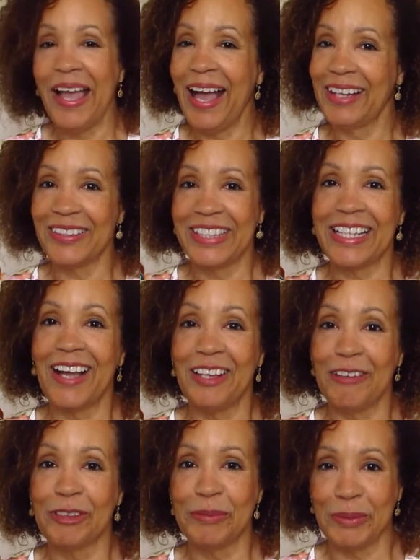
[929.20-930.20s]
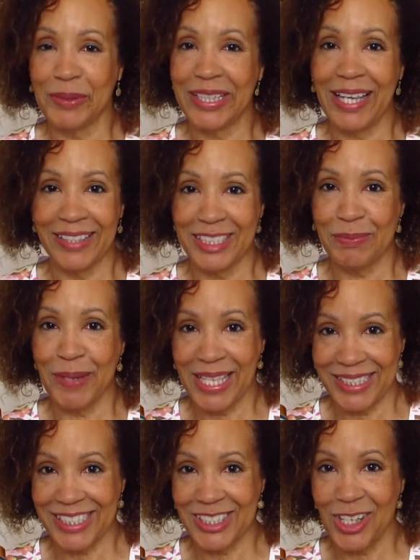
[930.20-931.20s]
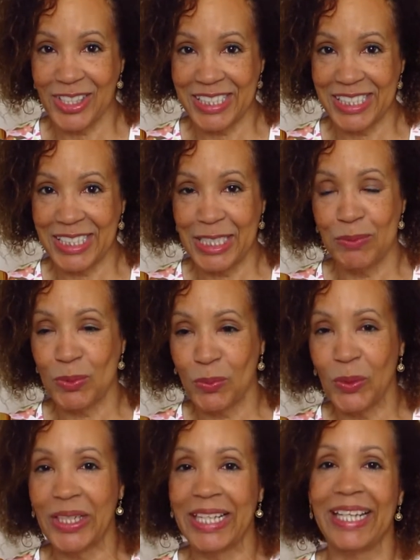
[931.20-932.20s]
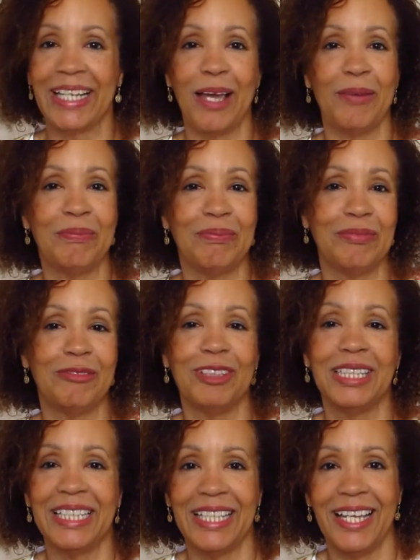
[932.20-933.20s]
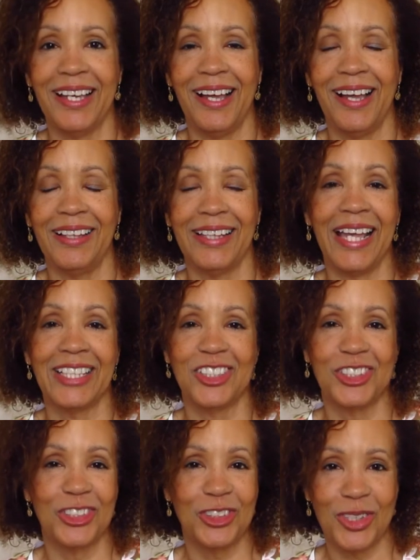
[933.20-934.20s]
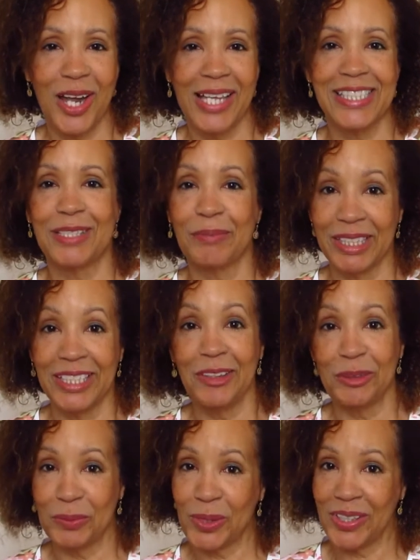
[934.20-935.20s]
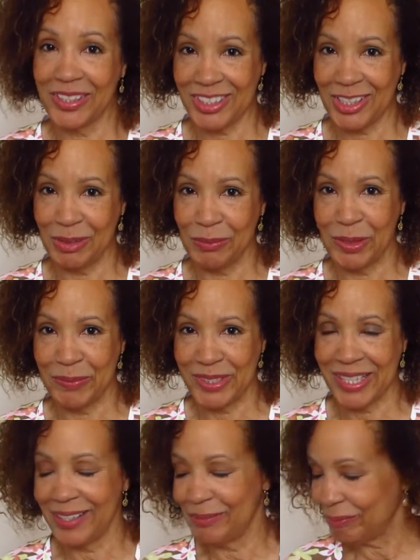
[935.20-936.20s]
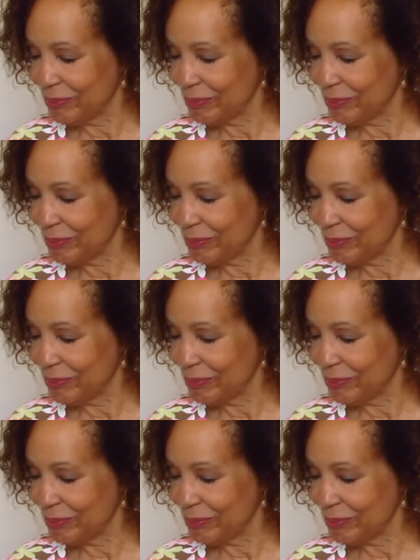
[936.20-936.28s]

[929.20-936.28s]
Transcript: I don't think I'll ever be without this mask as long as it keeps working, and I'm really uh, anxious to try some of the other products on the website.